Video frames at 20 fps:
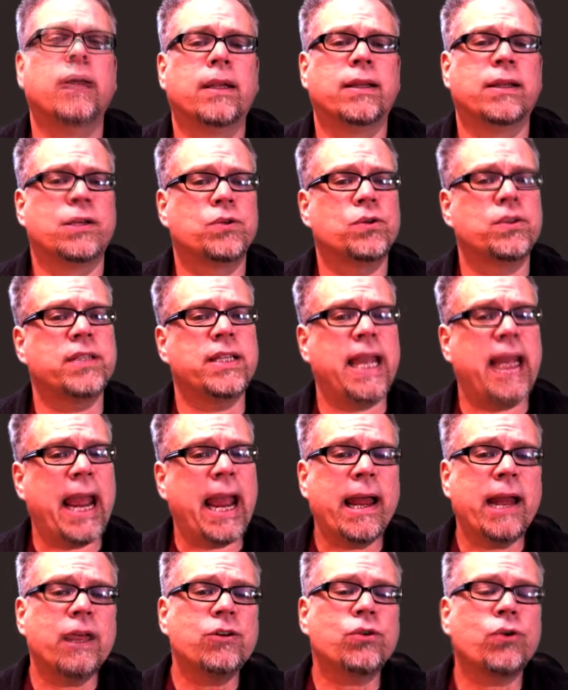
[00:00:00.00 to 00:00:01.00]
This was the
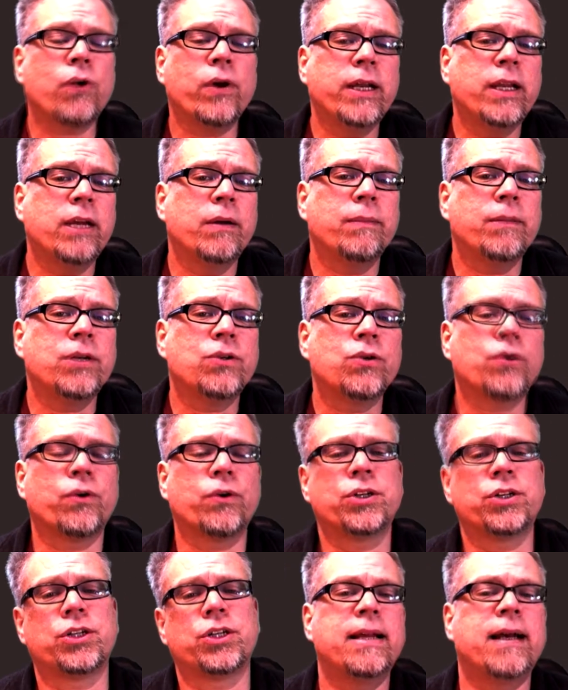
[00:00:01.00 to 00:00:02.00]
Android Human
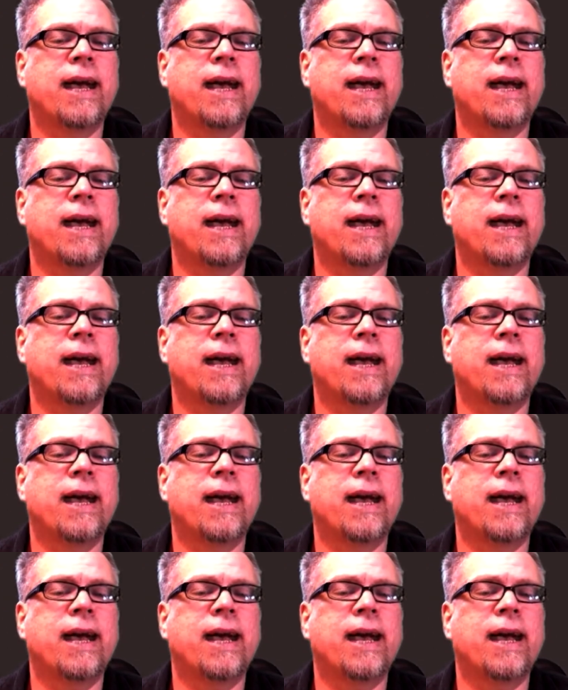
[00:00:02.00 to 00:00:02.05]
Torch.